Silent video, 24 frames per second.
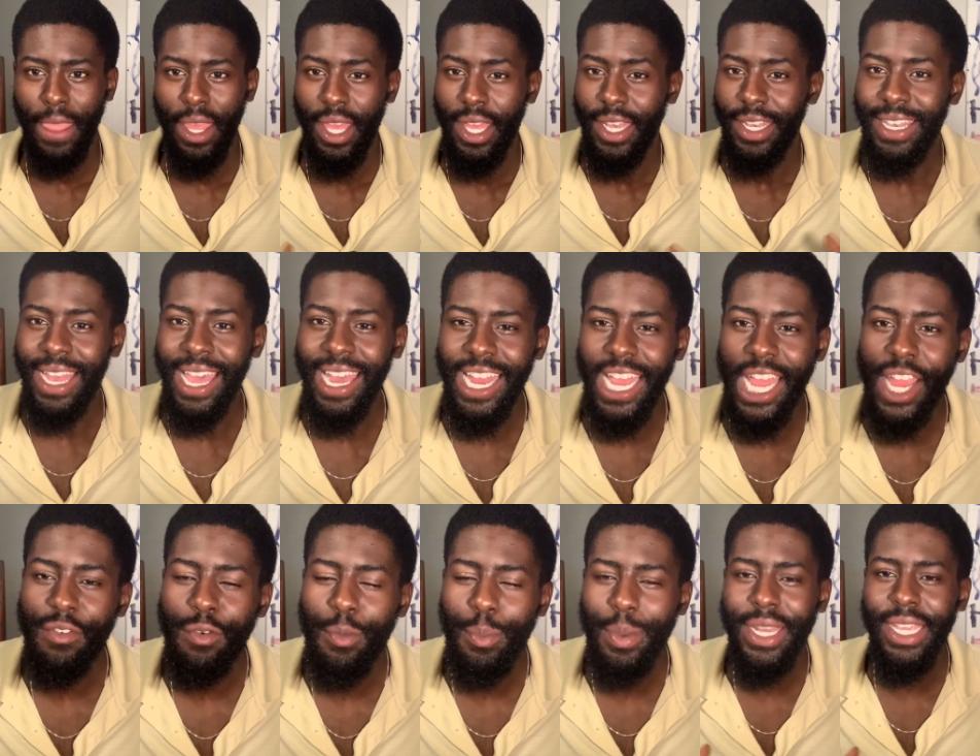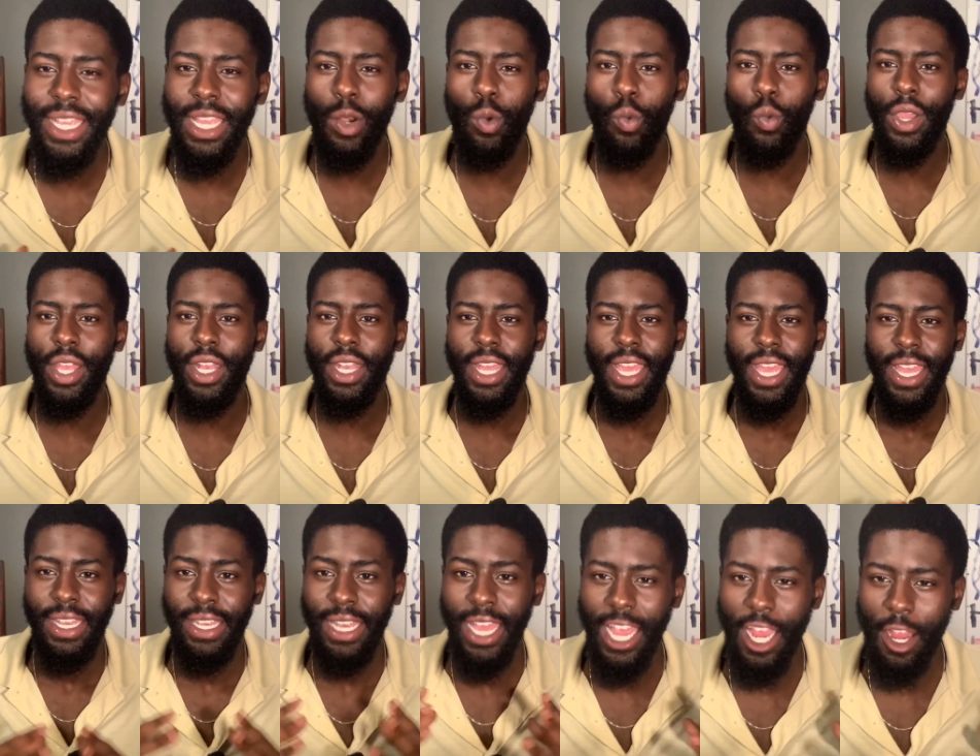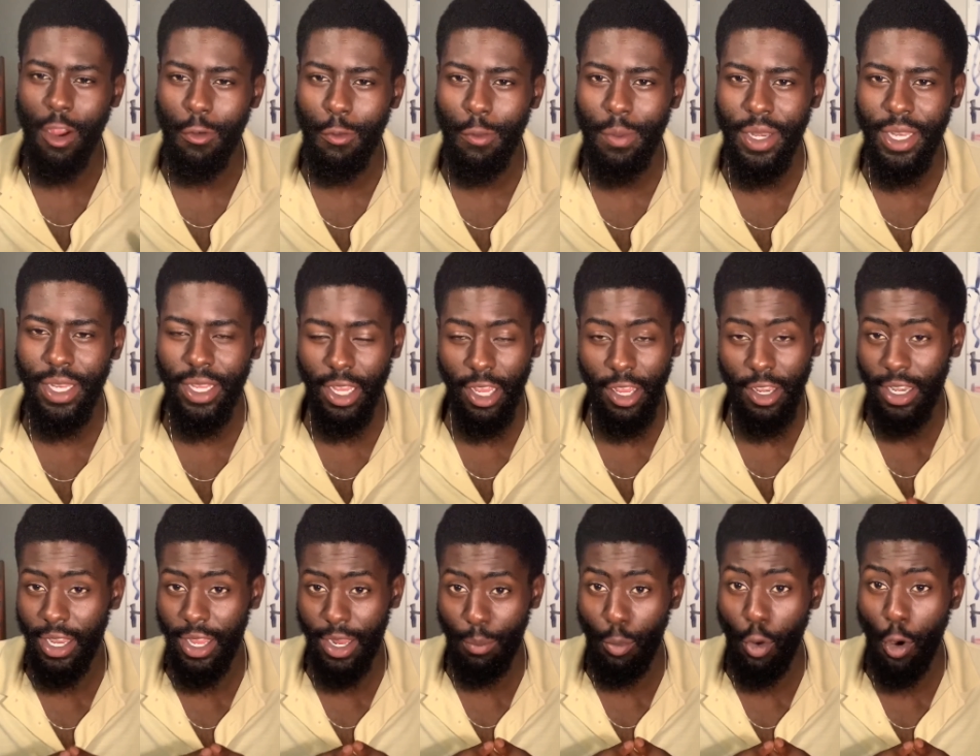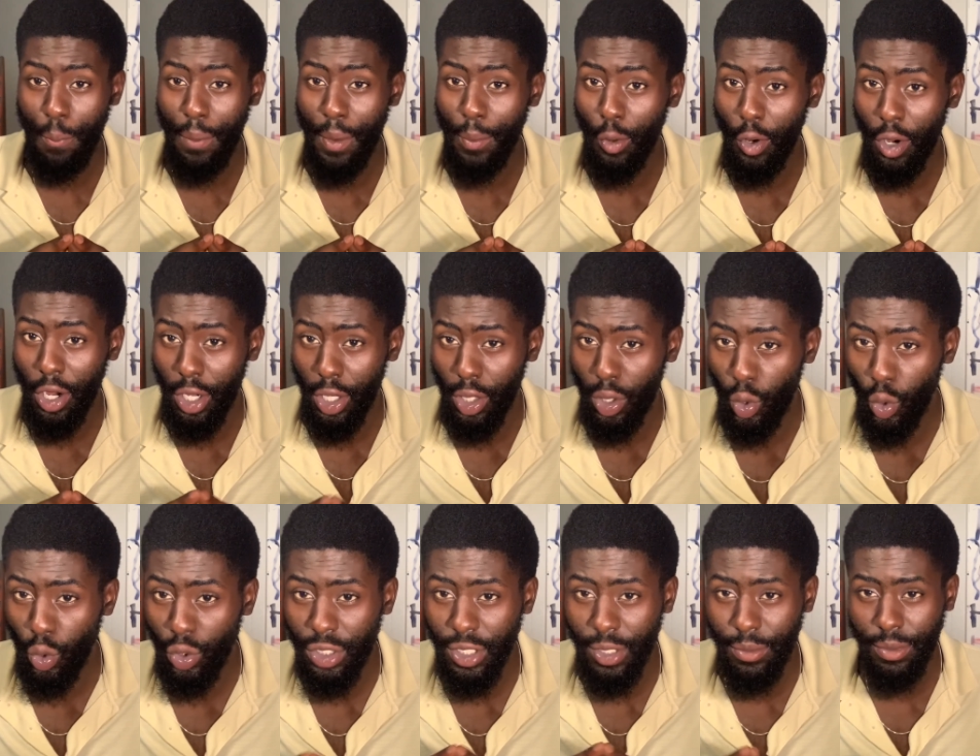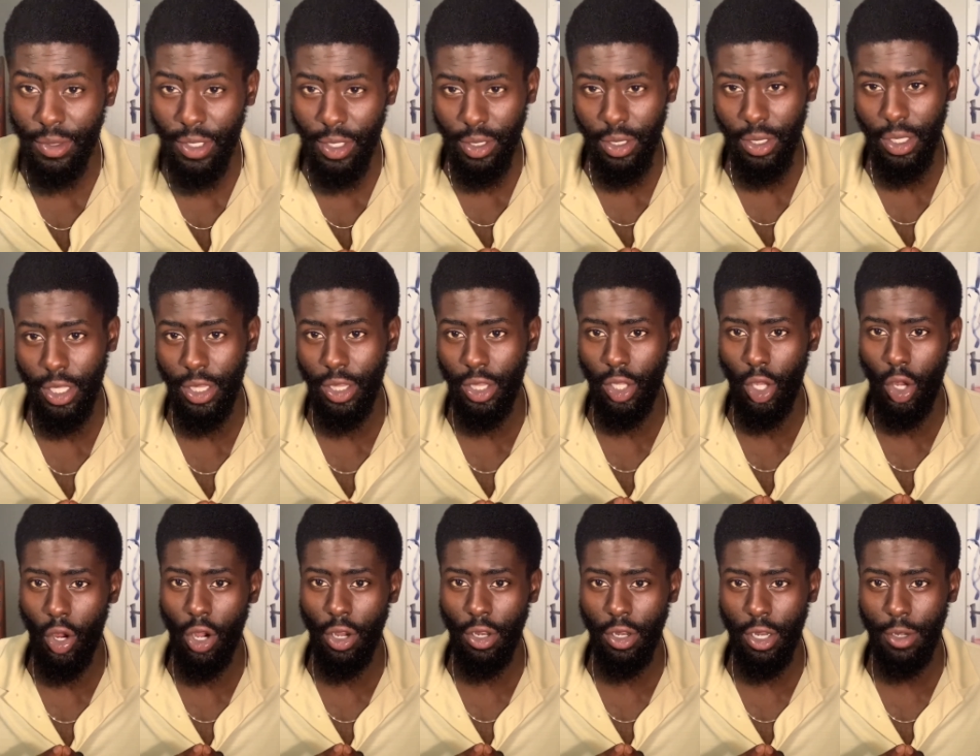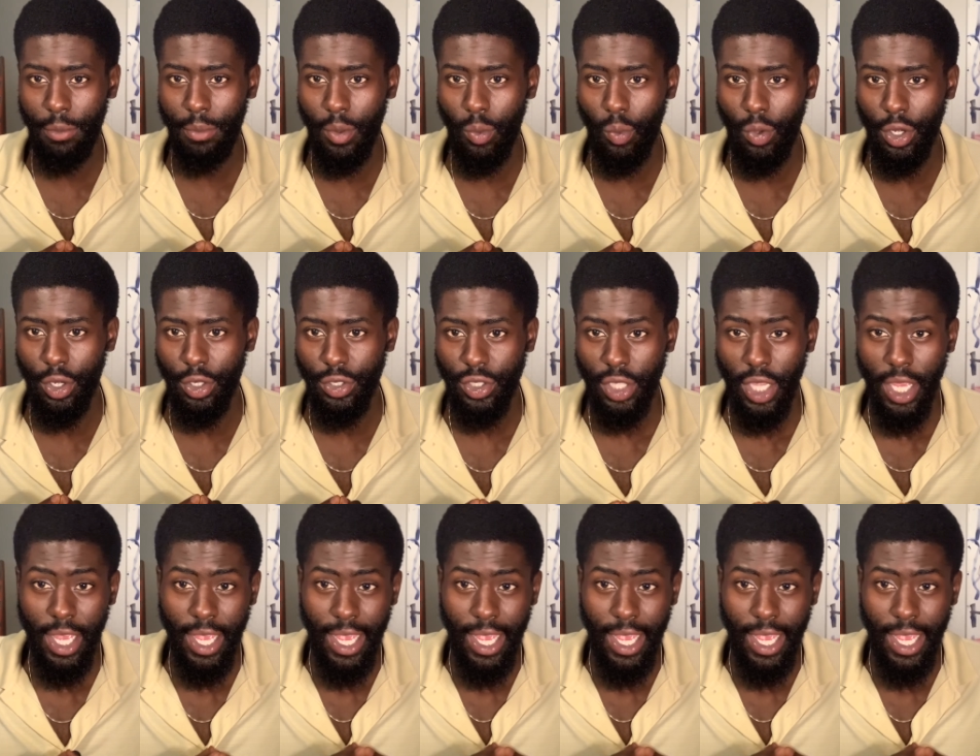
Not everybody can win. Not everybody, like more people are going to lose than there are going to be winners.